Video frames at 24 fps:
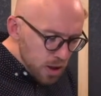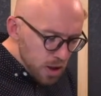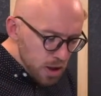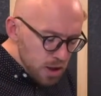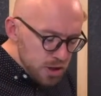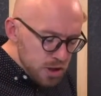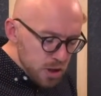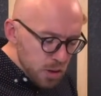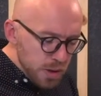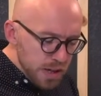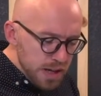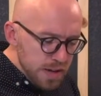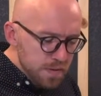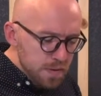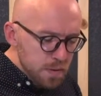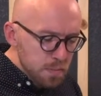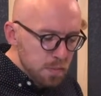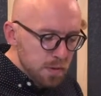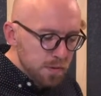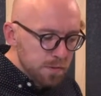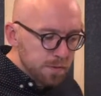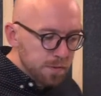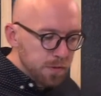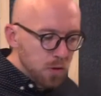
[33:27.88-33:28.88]
So even
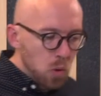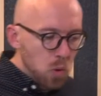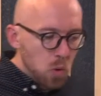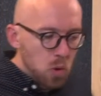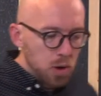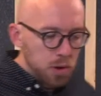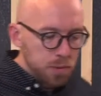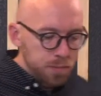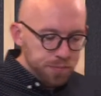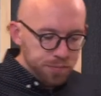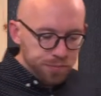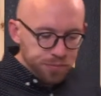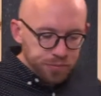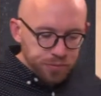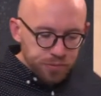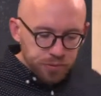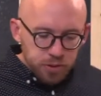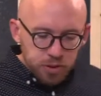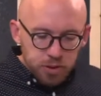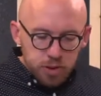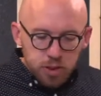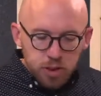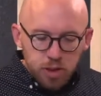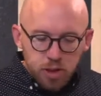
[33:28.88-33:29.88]
before
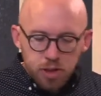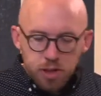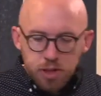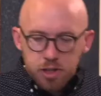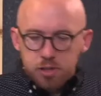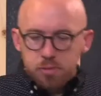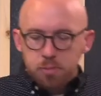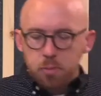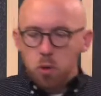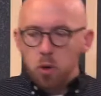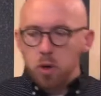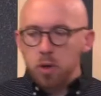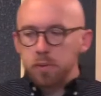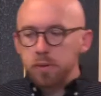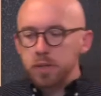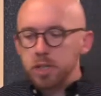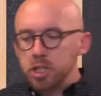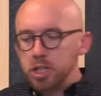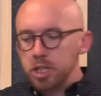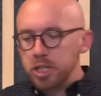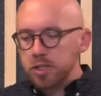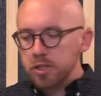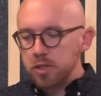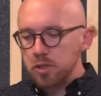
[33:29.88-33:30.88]
this point, when
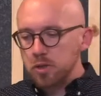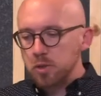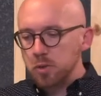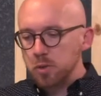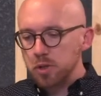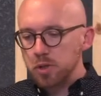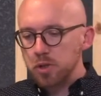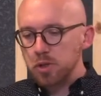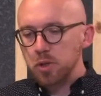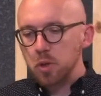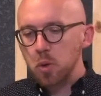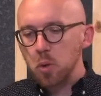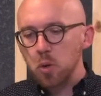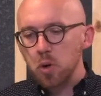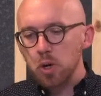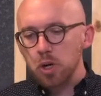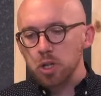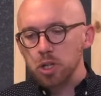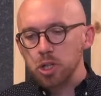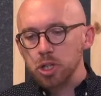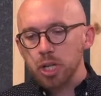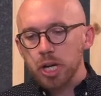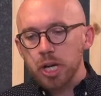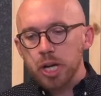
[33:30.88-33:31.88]
Jesus was
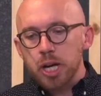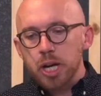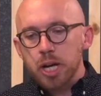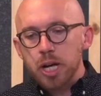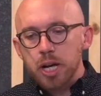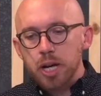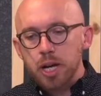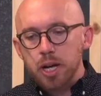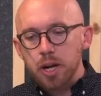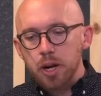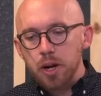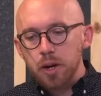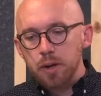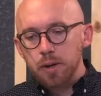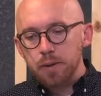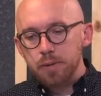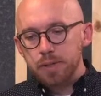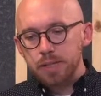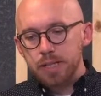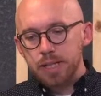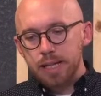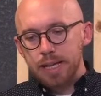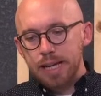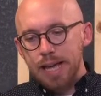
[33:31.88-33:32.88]
scourged, you know, it
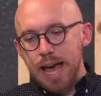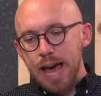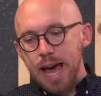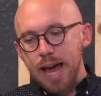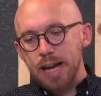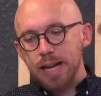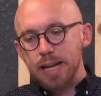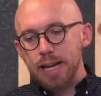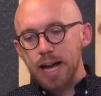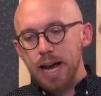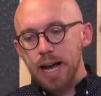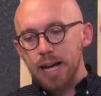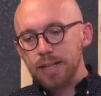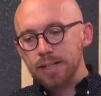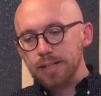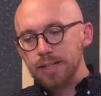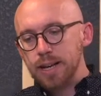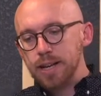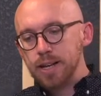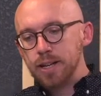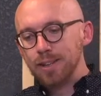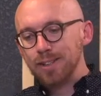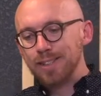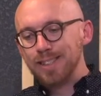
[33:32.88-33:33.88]
was a cat of nine
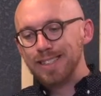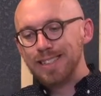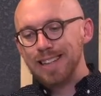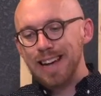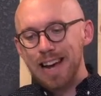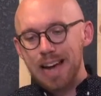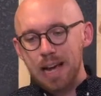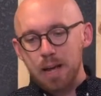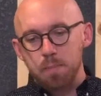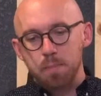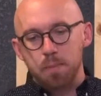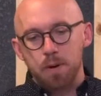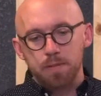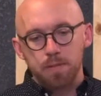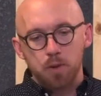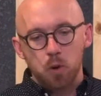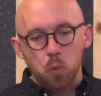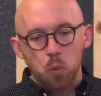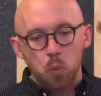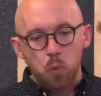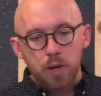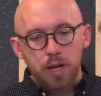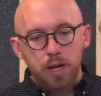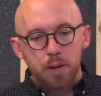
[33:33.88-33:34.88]
tails type of a
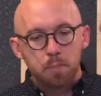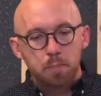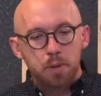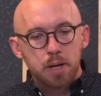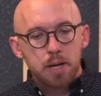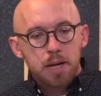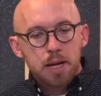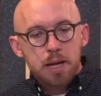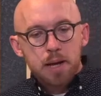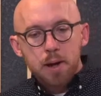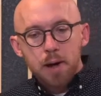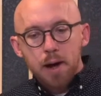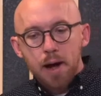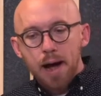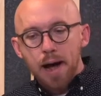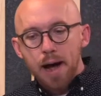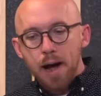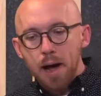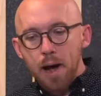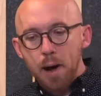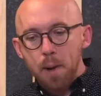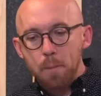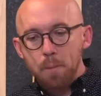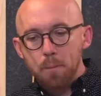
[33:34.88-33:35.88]
whip
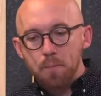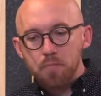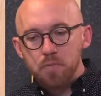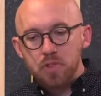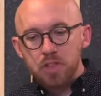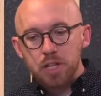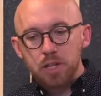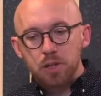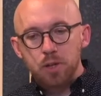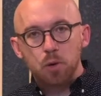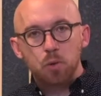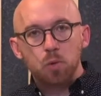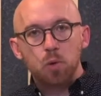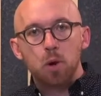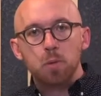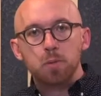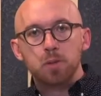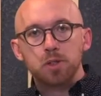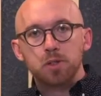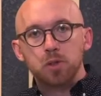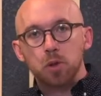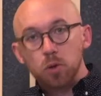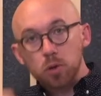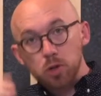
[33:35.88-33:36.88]
that the
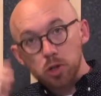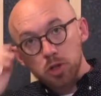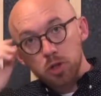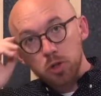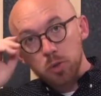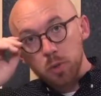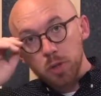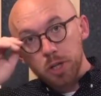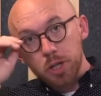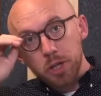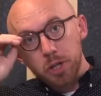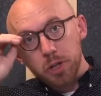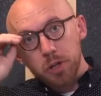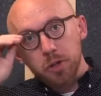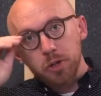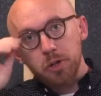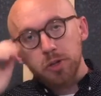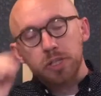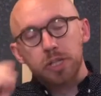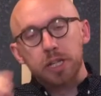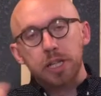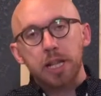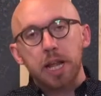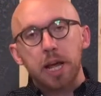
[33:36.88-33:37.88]
Roman soldiers would
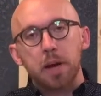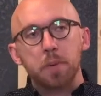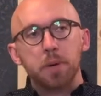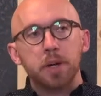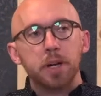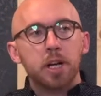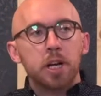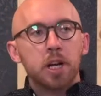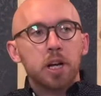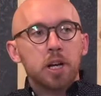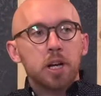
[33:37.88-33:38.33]
use, and they would